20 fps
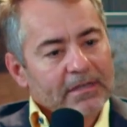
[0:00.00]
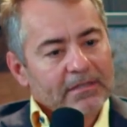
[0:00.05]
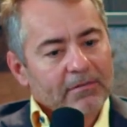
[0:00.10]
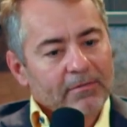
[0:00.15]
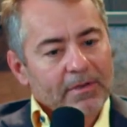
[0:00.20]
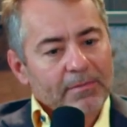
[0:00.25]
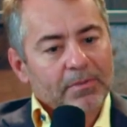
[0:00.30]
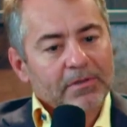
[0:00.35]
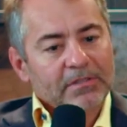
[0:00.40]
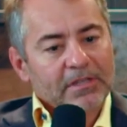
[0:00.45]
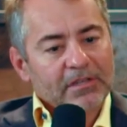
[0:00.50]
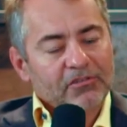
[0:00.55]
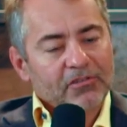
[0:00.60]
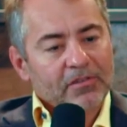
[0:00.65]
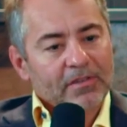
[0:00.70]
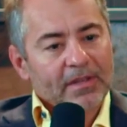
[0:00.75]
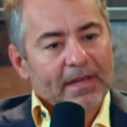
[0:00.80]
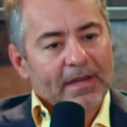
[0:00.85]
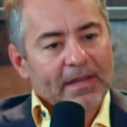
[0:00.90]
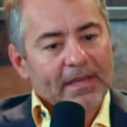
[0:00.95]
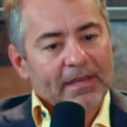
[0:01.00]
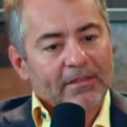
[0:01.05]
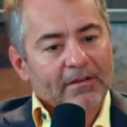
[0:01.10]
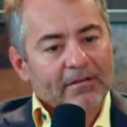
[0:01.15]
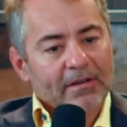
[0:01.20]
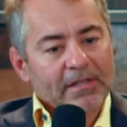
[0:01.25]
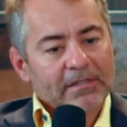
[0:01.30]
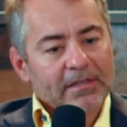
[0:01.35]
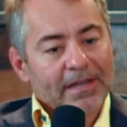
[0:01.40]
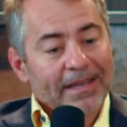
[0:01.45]
So we position that either
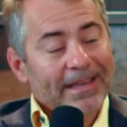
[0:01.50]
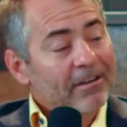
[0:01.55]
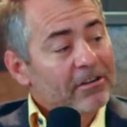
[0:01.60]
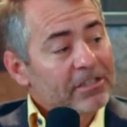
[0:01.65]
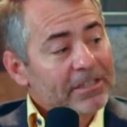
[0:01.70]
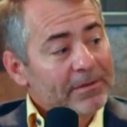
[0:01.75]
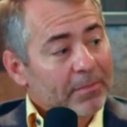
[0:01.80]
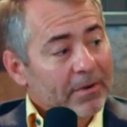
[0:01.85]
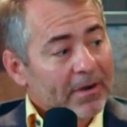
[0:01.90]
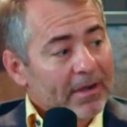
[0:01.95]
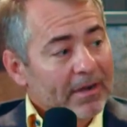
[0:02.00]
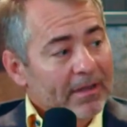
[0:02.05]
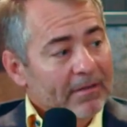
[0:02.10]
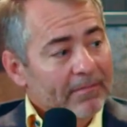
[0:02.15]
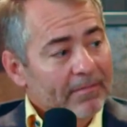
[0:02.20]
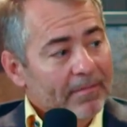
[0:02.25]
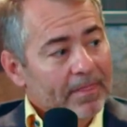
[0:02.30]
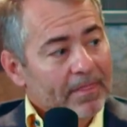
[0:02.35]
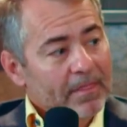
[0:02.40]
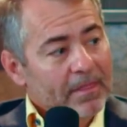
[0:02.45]
as an energy product,